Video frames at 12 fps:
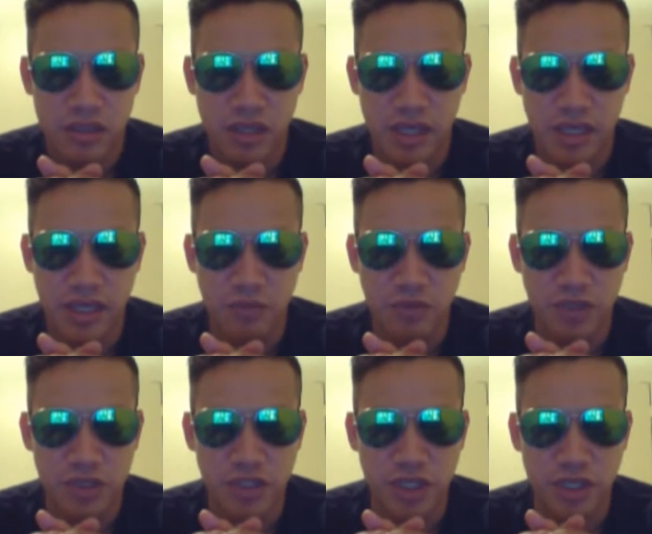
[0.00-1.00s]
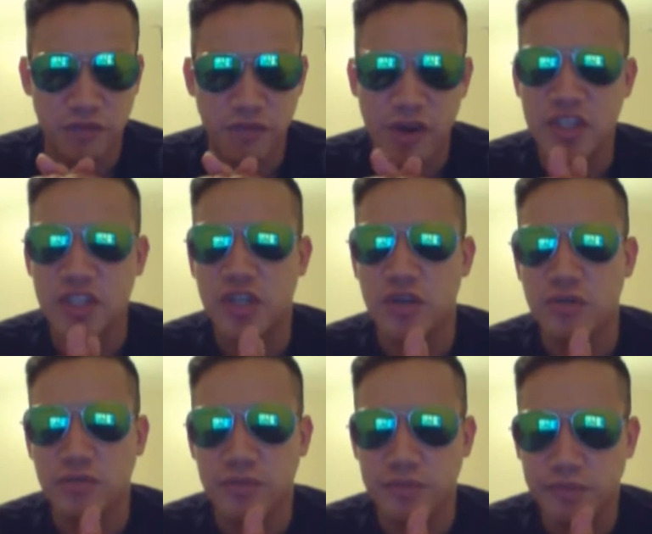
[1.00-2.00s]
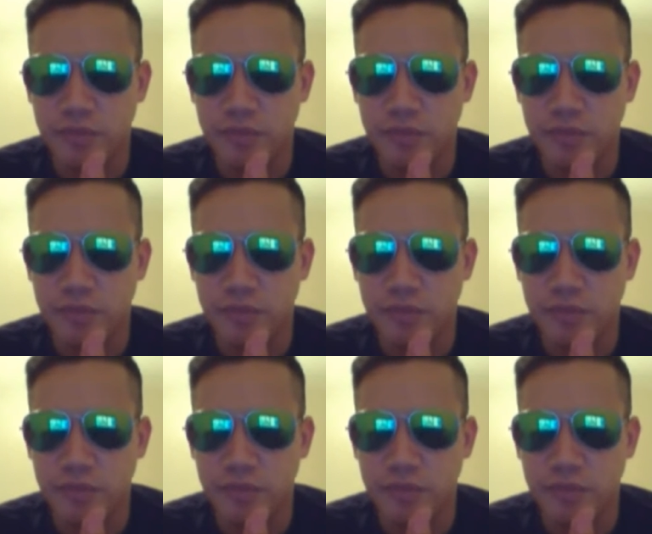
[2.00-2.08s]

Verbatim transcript: And it was uh, very slow,